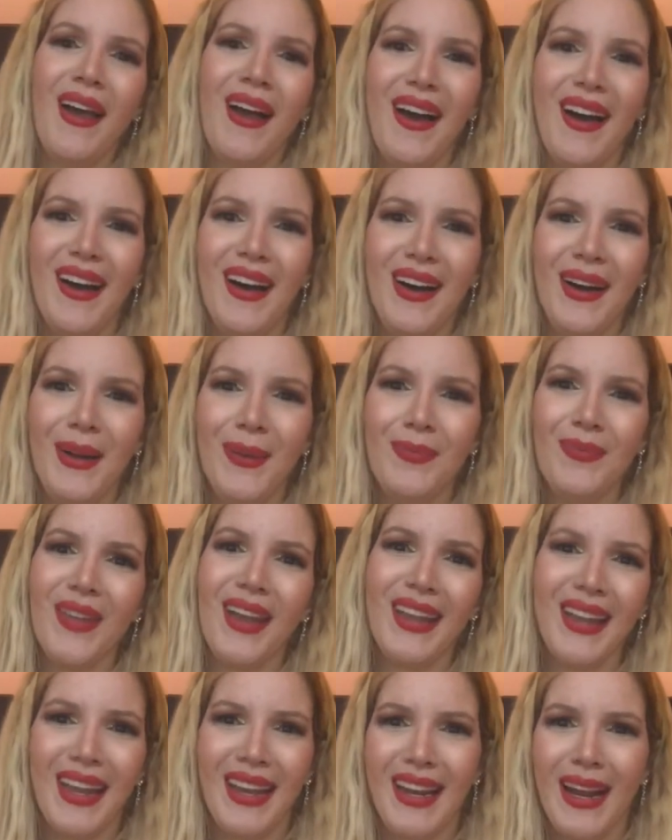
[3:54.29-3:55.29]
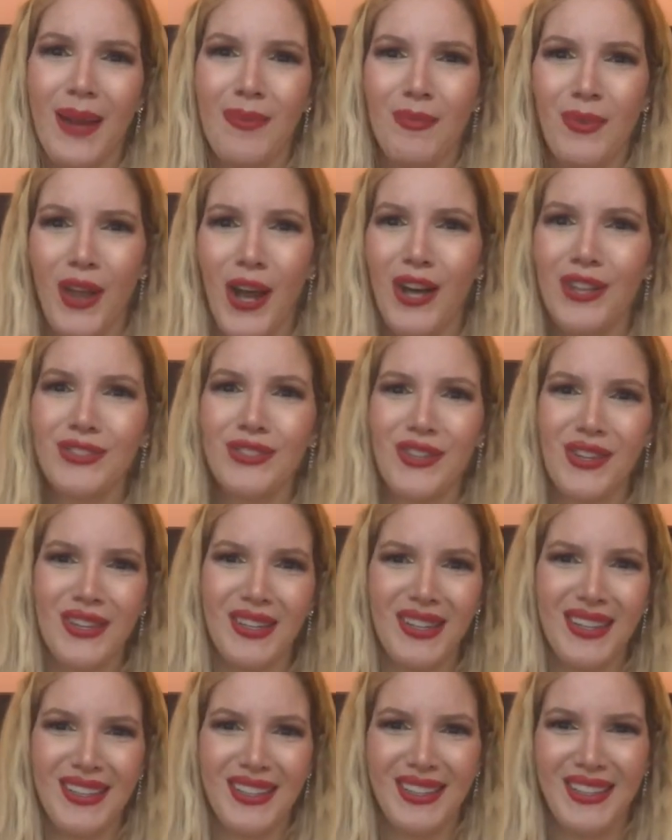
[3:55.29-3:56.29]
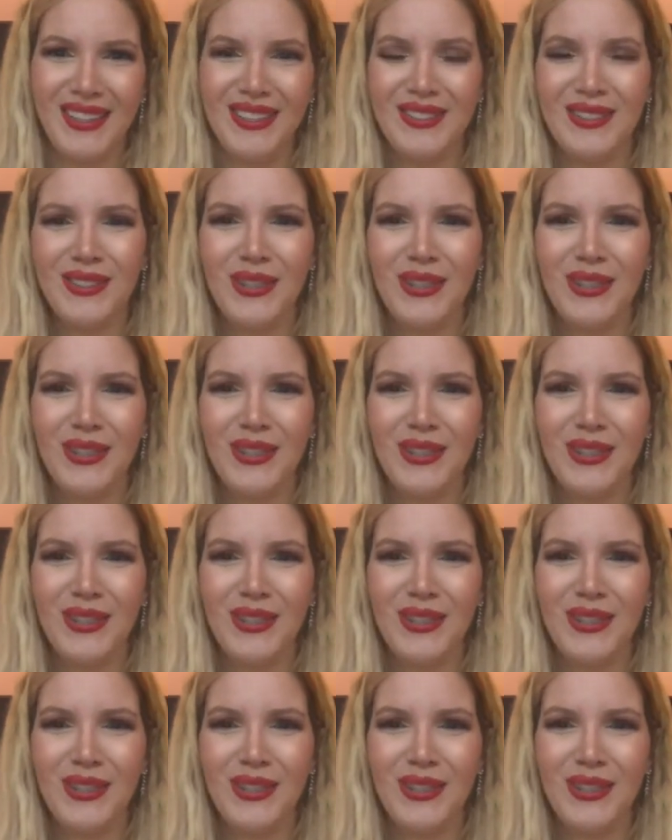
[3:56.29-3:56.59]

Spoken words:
Again, I'm not gonna